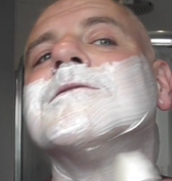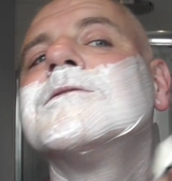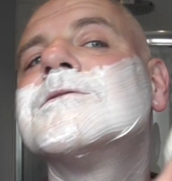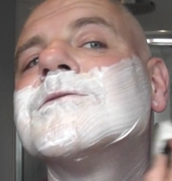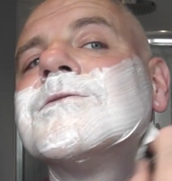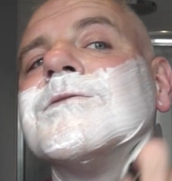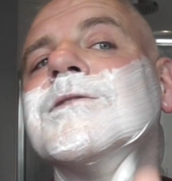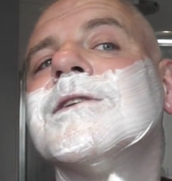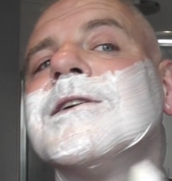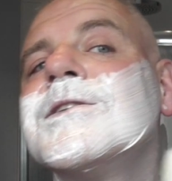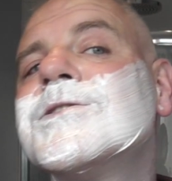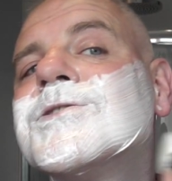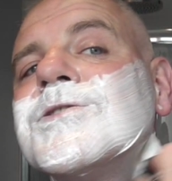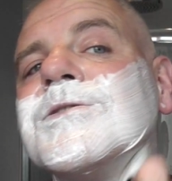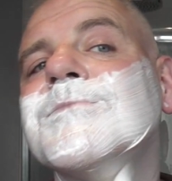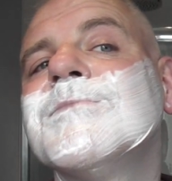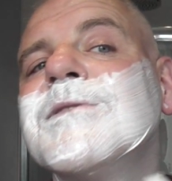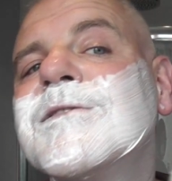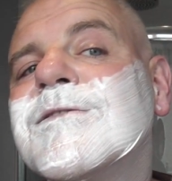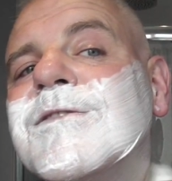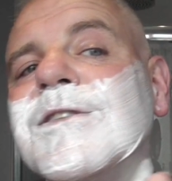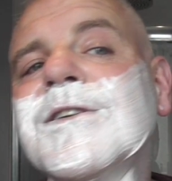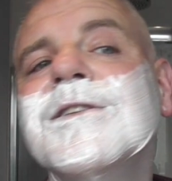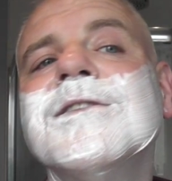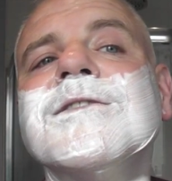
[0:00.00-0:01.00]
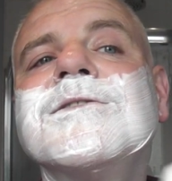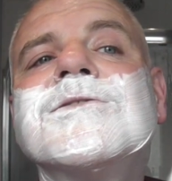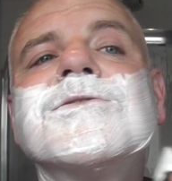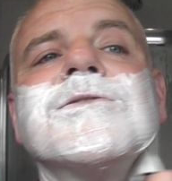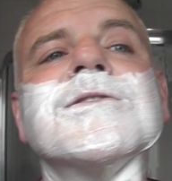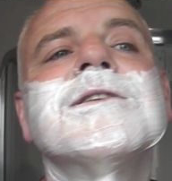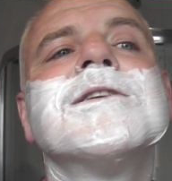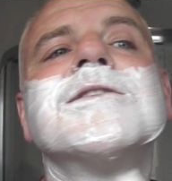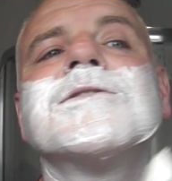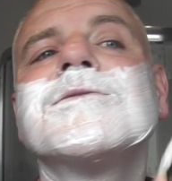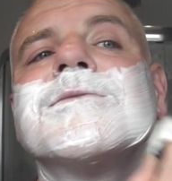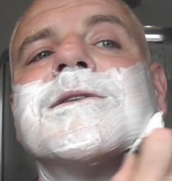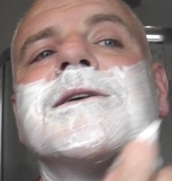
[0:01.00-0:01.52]
So that should be fun.
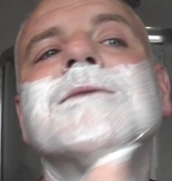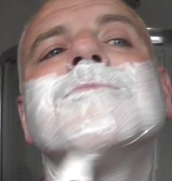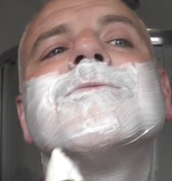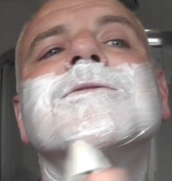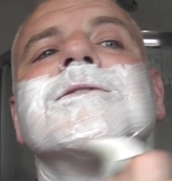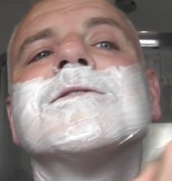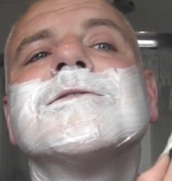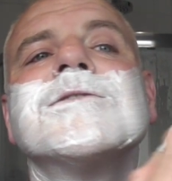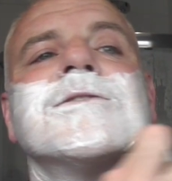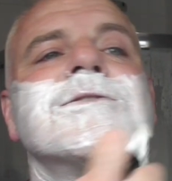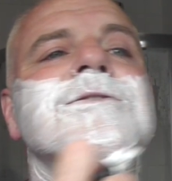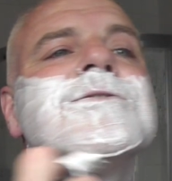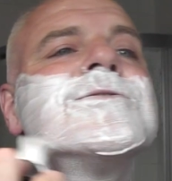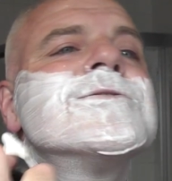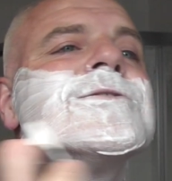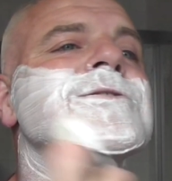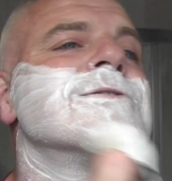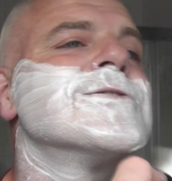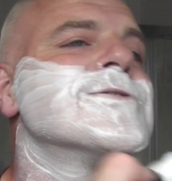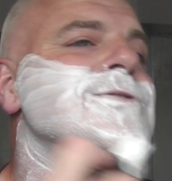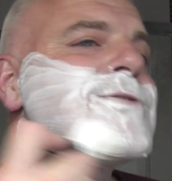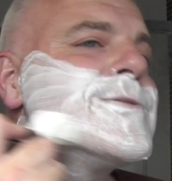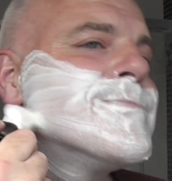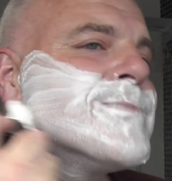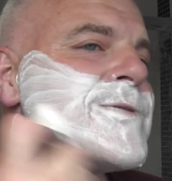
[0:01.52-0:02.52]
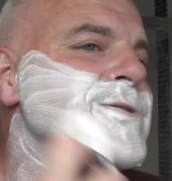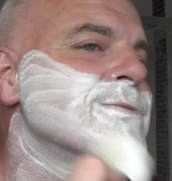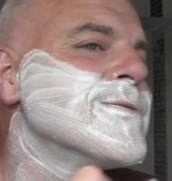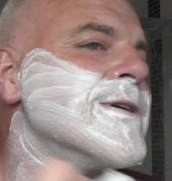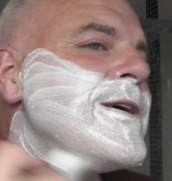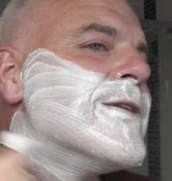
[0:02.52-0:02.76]
So that's why I wanted to use this soap as